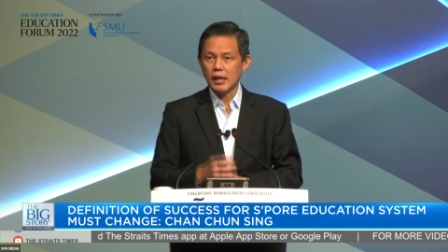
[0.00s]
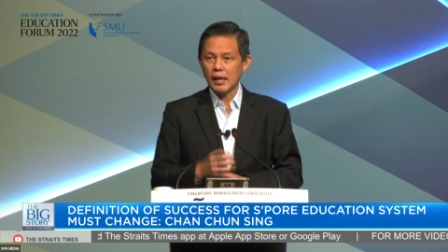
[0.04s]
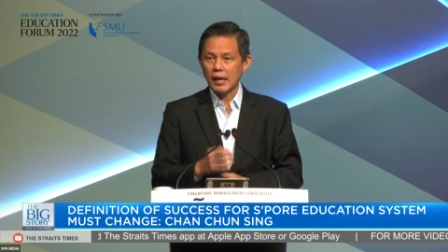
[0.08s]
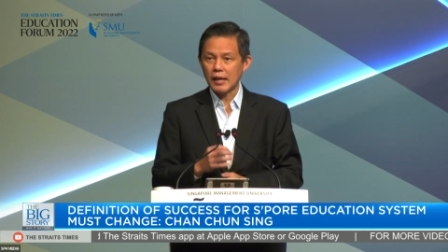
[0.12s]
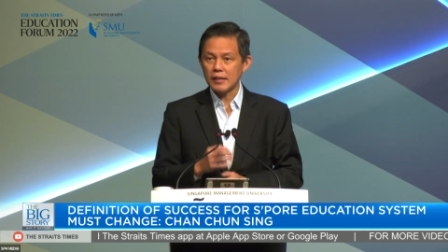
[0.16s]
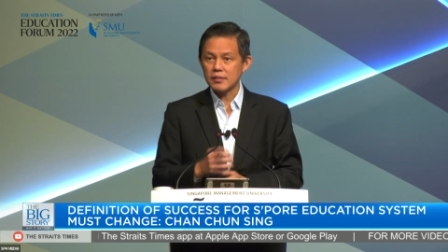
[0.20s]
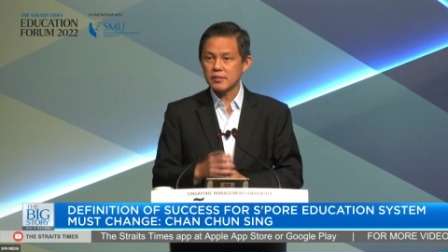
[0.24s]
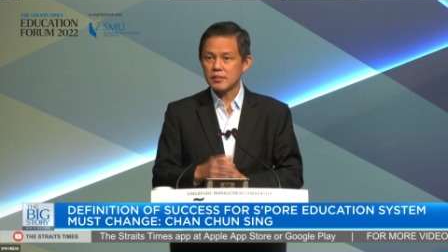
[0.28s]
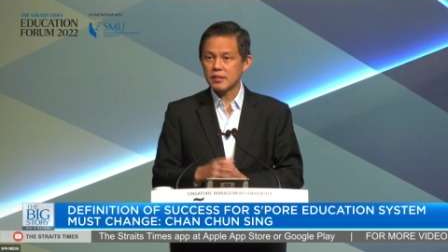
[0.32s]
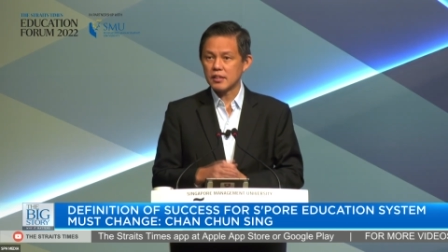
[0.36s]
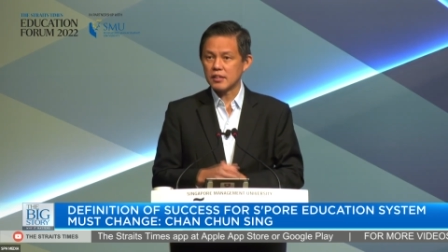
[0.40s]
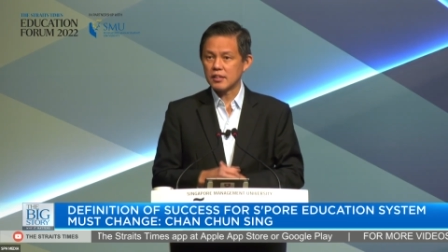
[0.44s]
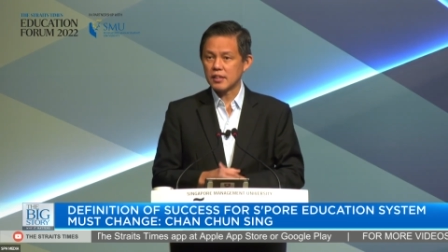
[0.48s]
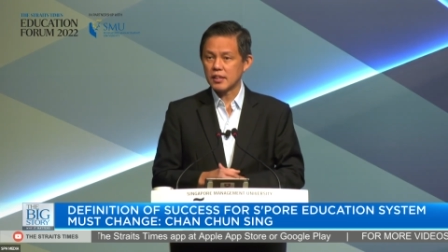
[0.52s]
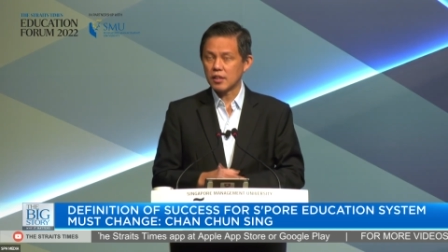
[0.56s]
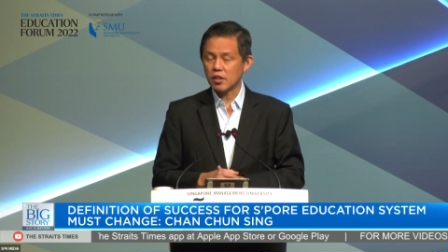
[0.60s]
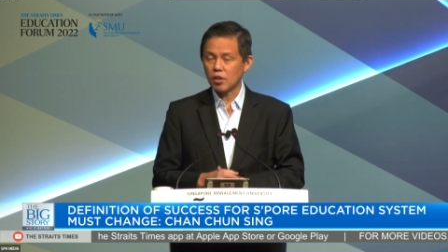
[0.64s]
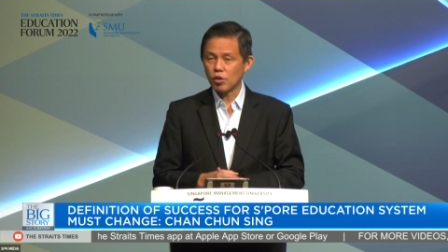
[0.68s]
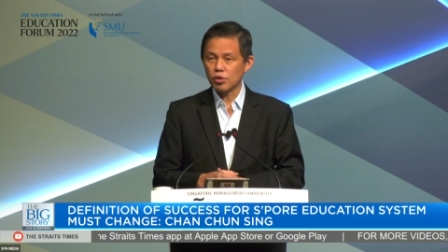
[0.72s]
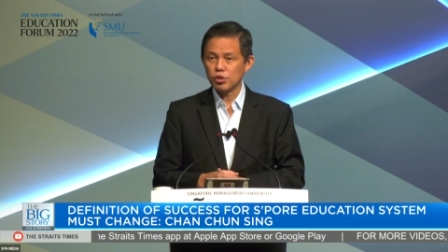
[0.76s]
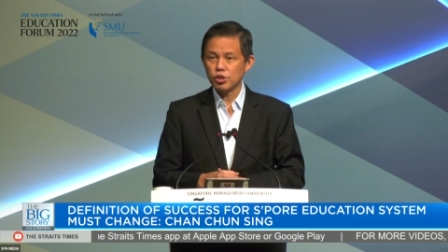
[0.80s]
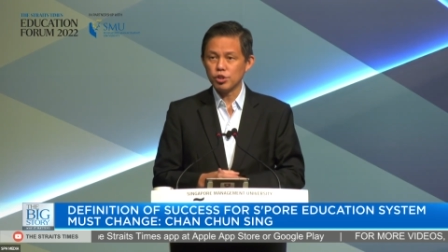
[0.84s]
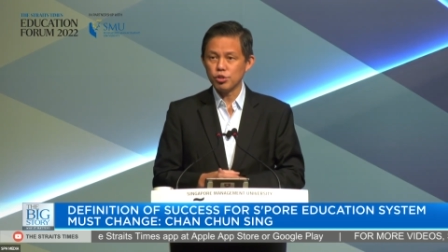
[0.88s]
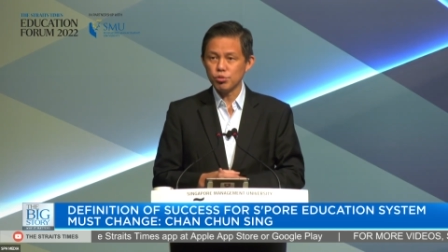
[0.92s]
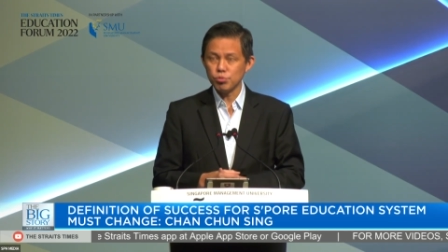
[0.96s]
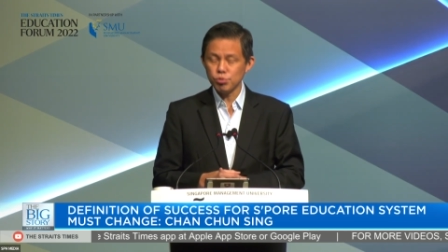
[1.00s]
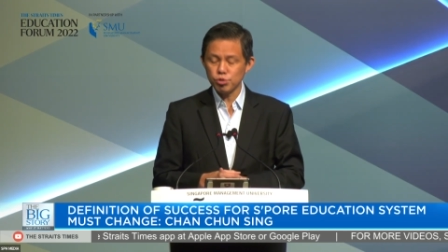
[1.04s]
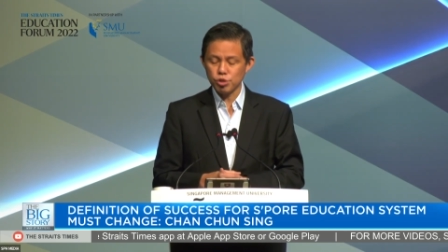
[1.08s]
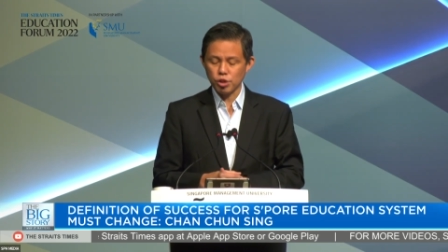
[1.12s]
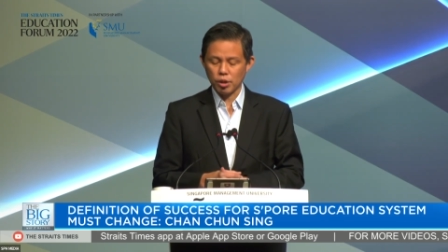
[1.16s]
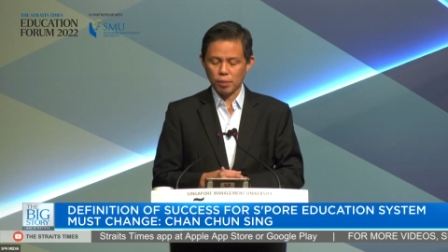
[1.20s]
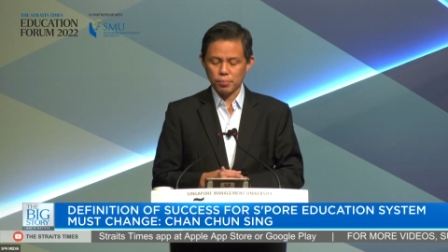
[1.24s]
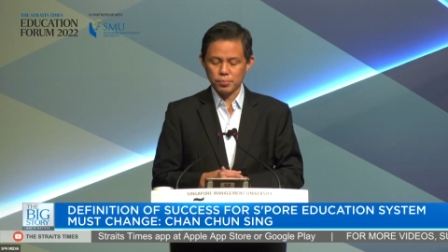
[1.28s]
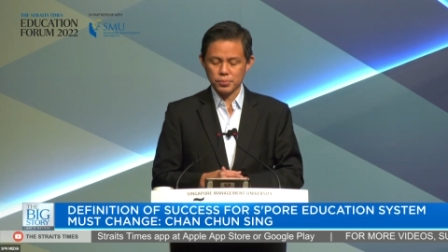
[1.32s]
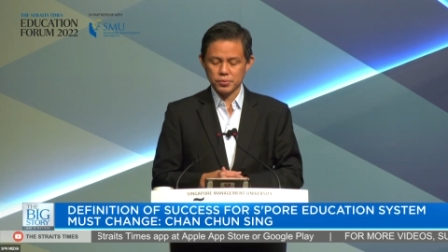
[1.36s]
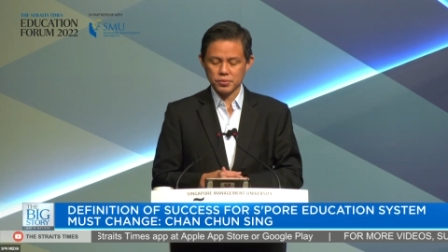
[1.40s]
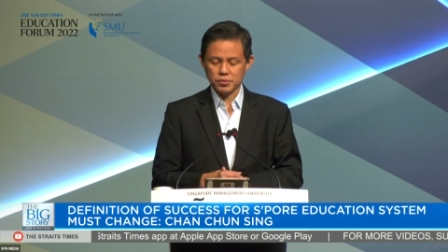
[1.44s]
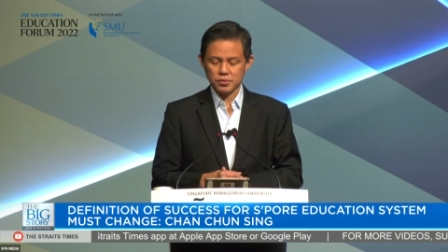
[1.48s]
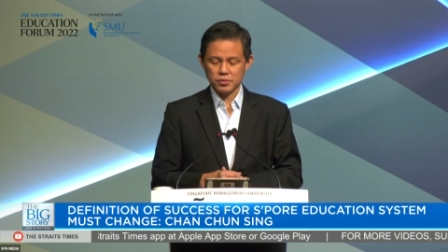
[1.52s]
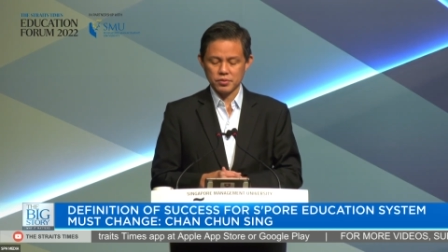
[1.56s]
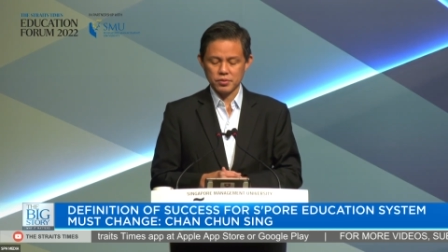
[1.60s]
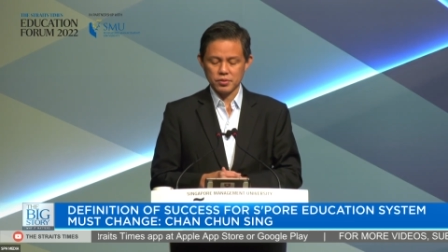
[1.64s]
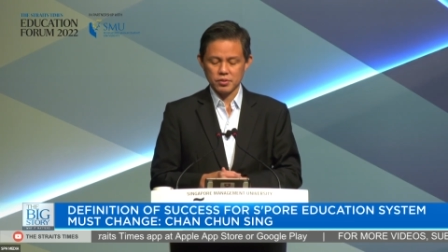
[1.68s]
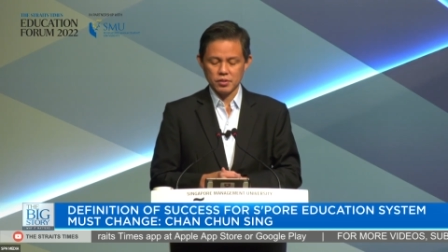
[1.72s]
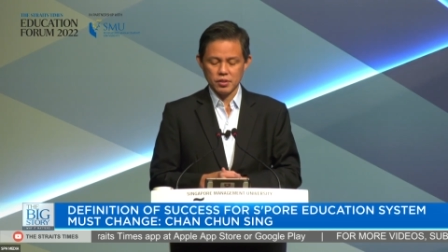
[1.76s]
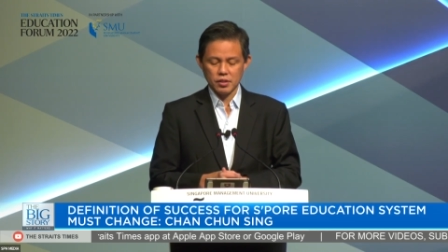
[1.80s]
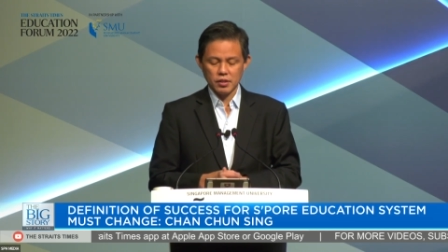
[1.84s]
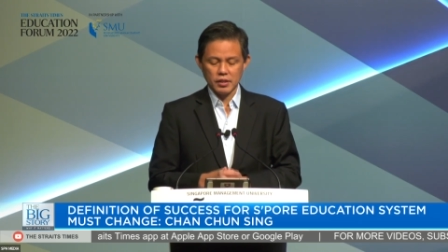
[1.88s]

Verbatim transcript: as they take on new jobs